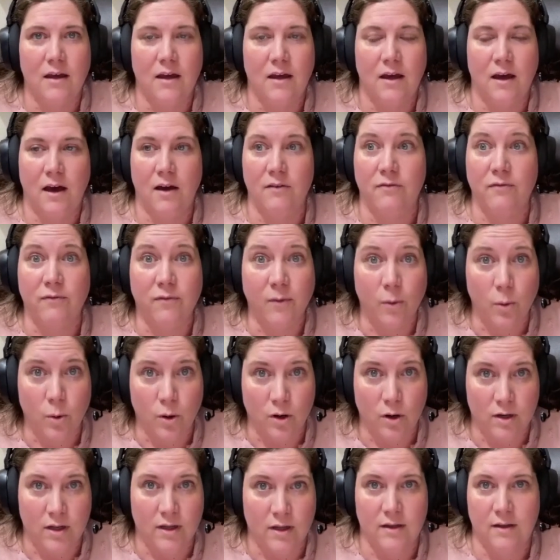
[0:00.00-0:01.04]

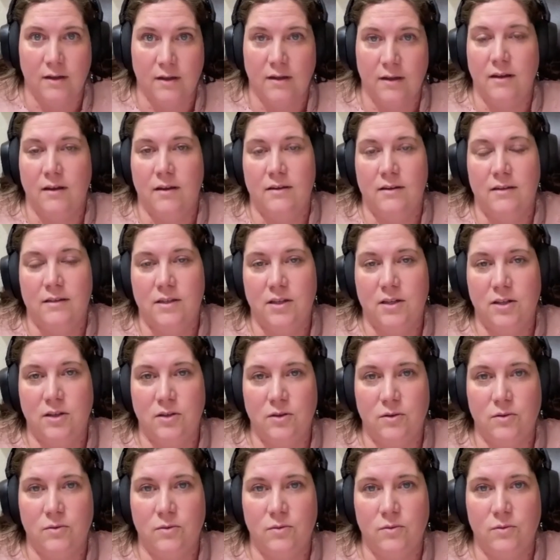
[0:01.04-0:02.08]
afford
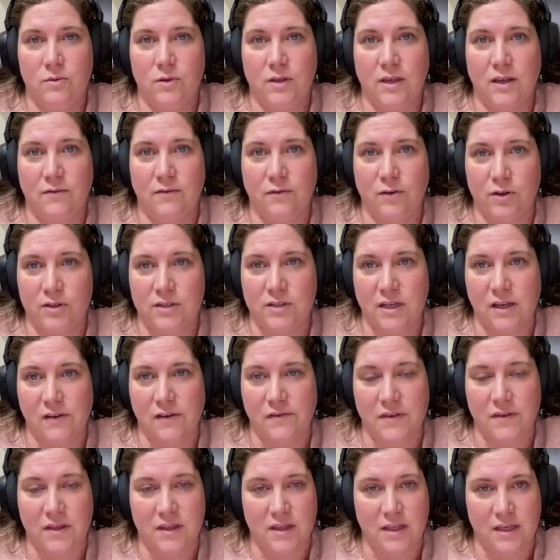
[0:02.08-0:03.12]
to give herself
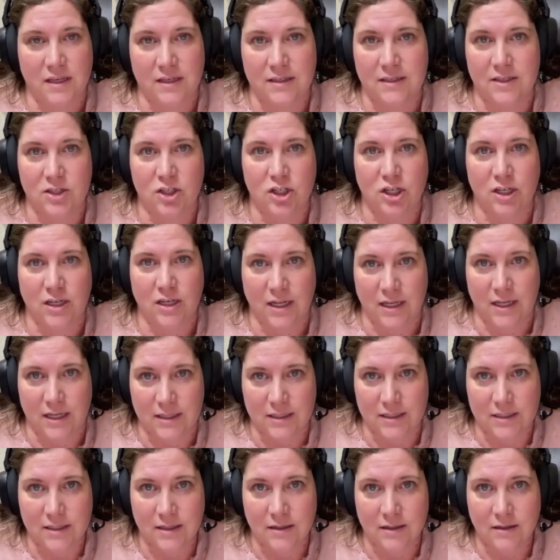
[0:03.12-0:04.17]
the things that she
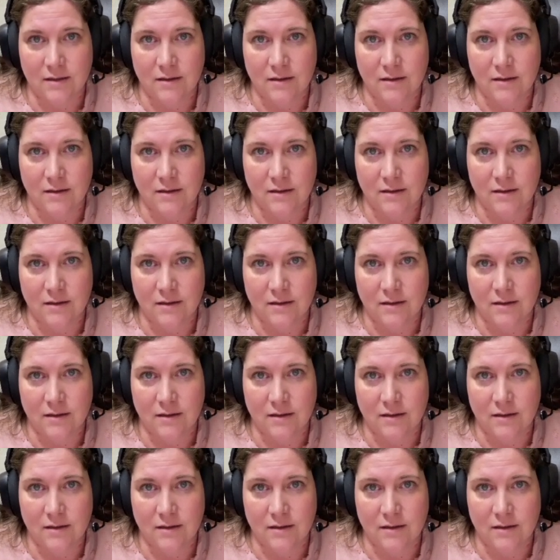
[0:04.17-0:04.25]
needs.